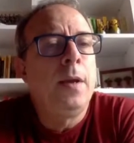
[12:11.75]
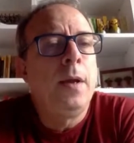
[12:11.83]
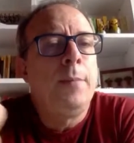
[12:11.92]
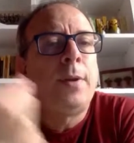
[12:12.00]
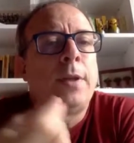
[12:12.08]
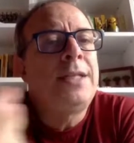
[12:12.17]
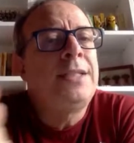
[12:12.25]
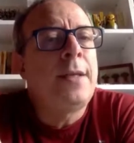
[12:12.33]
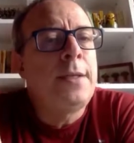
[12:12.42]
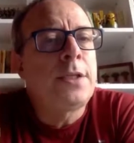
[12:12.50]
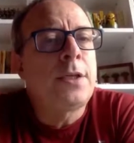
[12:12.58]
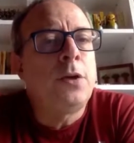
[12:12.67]
But there is the
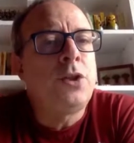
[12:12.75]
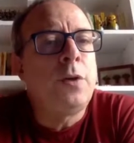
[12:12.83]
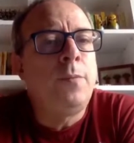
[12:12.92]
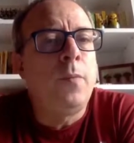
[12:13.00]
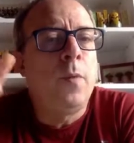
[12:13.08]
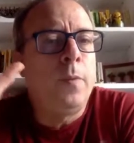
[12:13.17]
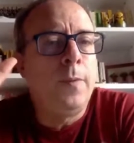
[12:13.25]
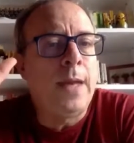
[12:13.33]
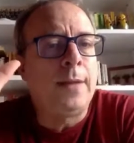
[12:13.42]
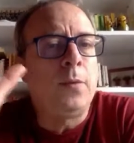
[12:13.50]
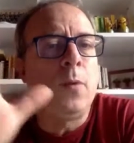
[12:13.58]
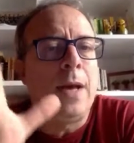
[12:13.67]
discussion
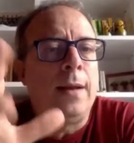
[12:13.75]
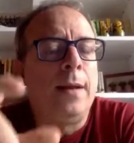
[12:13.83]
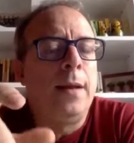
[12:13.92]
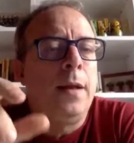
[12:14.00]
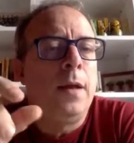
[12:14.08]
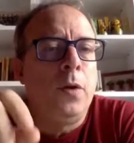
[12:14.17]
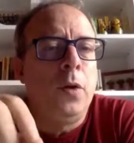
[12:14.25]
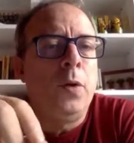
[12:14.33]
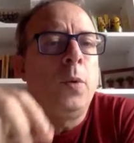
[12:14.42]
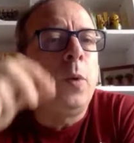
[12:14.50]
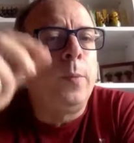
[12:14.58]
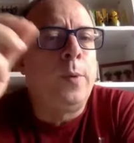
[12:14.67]
that, well,
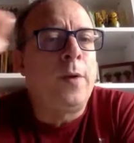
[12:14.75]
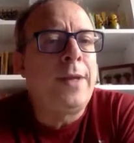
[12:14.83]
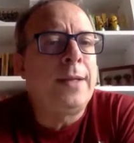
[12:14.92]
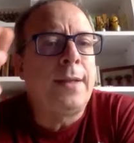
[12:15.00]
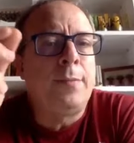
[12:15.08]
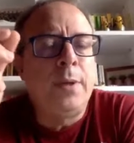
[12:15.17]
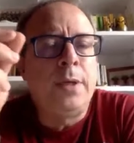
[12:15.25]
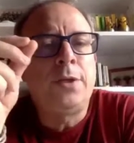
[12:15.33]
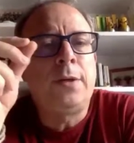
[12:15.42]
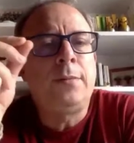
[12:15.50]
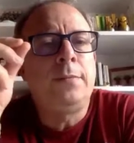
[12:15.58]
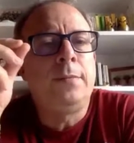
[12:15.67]
you uploaded that
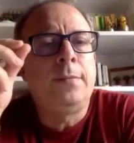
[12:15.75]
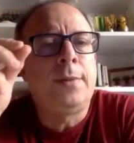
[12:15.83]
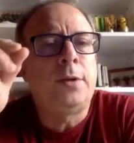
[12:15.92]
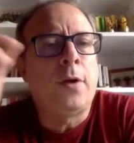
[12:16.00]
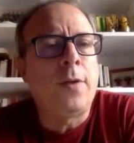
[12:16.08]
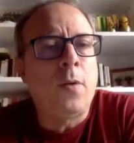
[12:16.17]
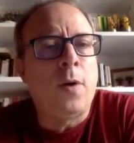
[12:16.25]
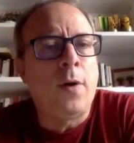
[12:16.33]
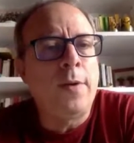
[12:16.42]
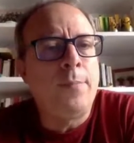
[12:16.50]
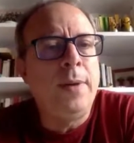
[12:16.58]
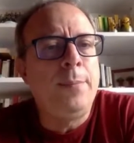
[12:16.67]
picture, but
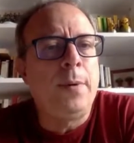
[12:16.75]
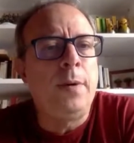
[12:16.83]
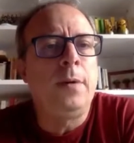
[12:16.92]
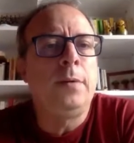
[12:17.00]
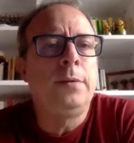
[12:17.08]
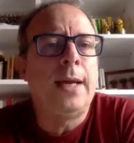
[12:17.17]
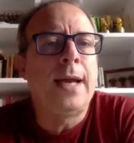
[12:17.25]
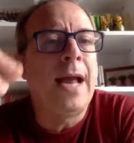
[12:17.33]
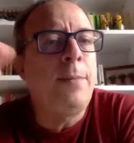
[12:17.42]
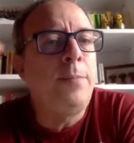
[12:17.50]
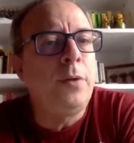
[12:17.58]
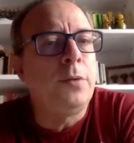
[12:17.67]
other people, they
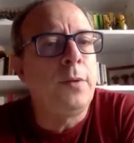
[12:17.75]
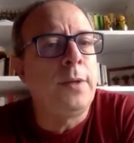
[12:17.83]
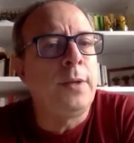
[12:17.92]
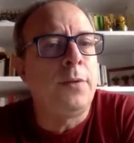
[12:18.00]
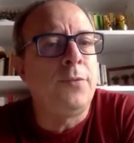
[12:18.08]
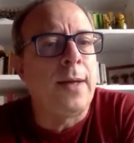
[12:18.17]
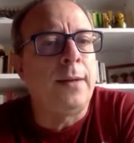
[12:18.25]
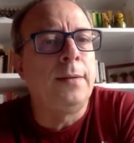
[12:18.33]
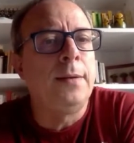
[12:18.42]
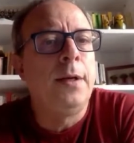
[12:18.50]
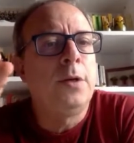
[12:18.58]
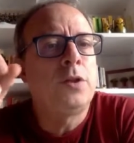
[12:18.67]
help you to identify.
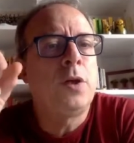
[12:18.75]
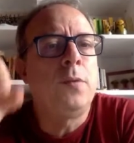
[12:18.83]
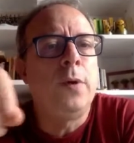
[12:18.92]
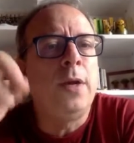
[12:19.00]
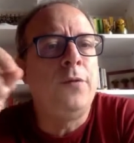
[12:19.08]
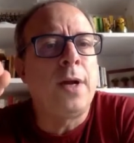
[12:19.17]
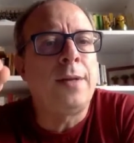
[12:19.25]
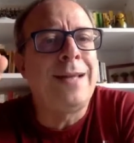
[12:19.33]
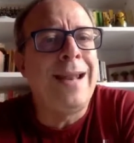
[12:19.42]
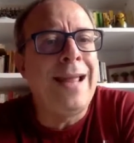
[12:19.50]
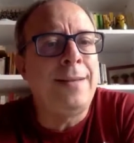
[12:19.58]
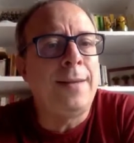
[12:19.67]
So if you are
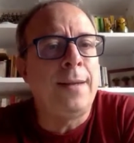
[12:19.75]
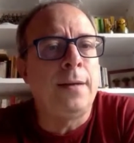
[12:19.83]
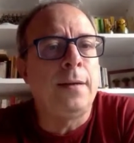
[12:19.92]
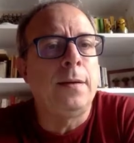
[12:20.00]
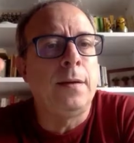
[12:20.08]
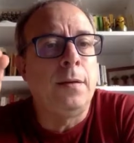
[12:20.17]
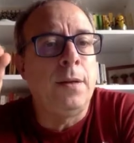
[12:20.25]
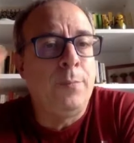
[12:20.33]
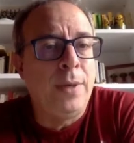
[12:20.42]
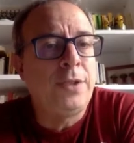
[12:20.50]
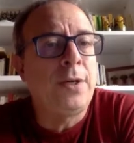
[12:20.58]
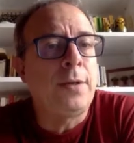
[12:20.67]
deleting the
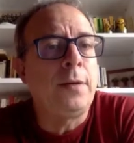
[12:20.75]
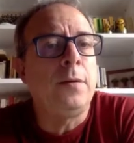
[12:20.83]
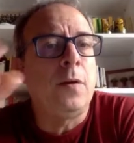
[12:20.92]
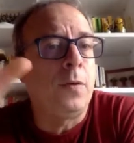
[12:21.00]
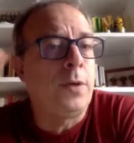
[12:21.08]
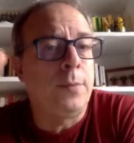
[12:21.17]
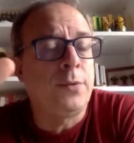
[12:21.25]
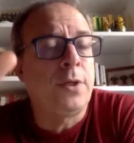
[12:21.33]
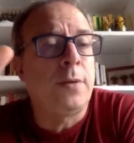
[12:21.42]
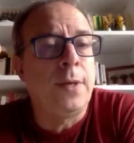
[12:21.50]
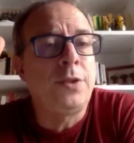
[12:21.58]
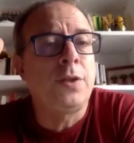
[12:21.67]
picture or the
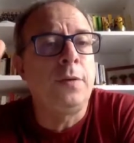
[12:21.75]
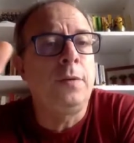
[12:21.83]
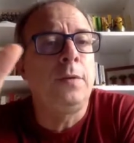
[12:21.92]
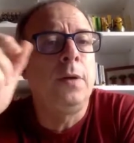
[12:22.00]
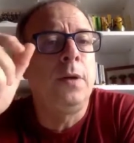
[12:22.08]
observation,